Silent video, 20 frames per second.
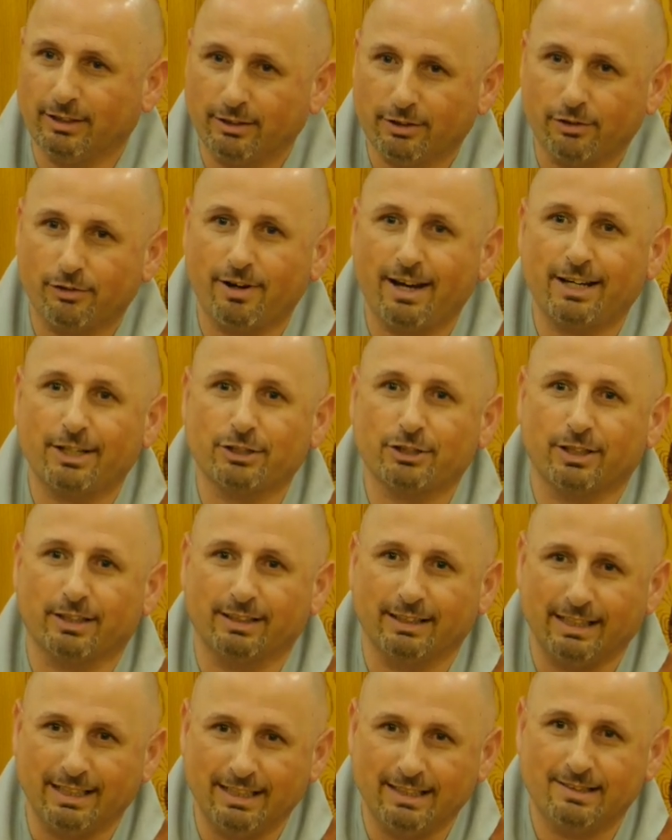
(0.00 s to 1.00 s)

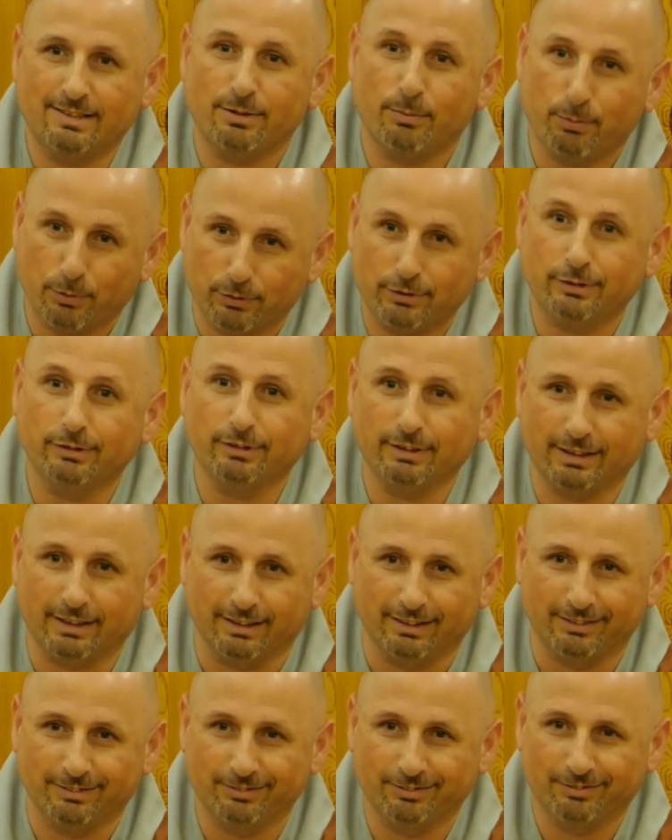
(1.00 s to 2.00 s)
interaction, it's
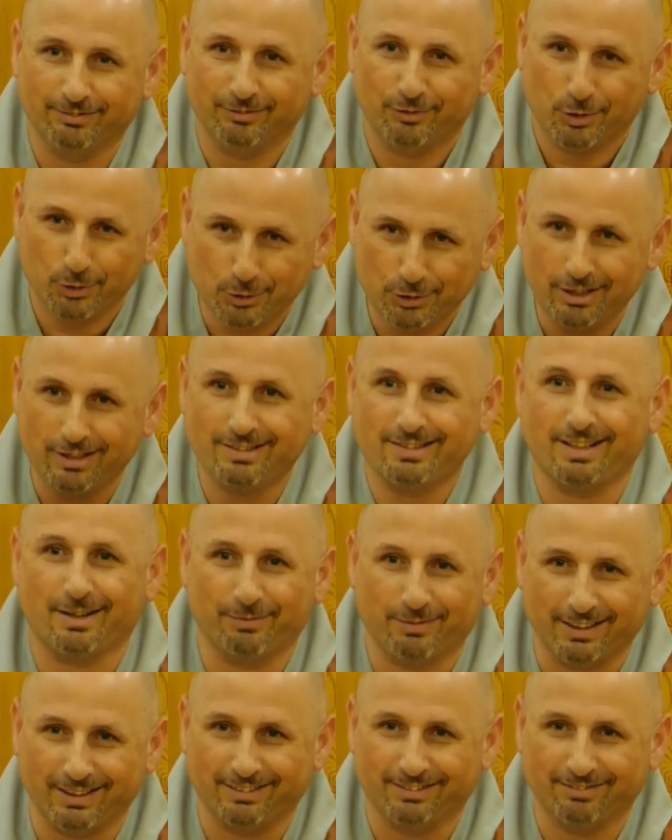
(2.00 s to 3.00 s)
opportunity to share
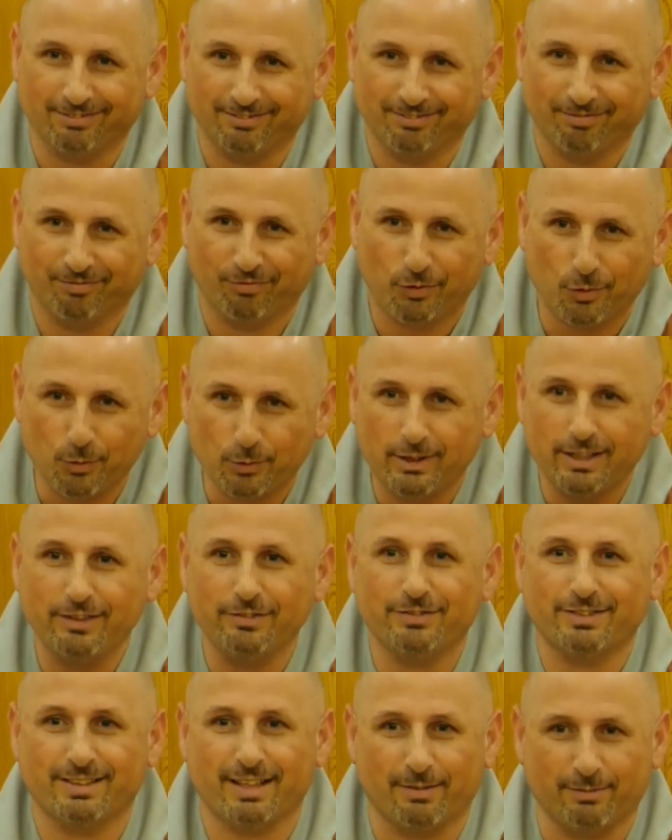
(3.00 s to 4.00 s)
something, to
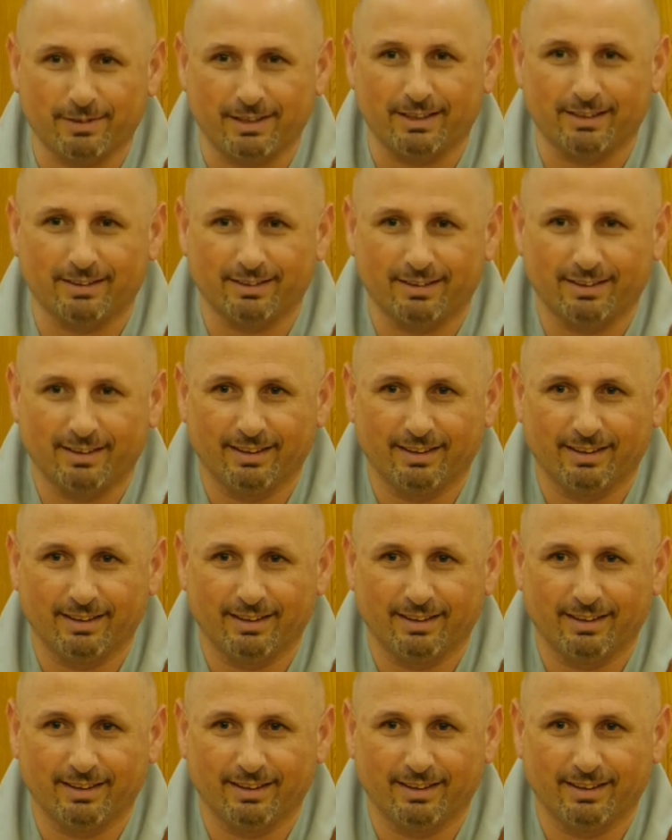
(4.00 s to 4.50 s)
give something.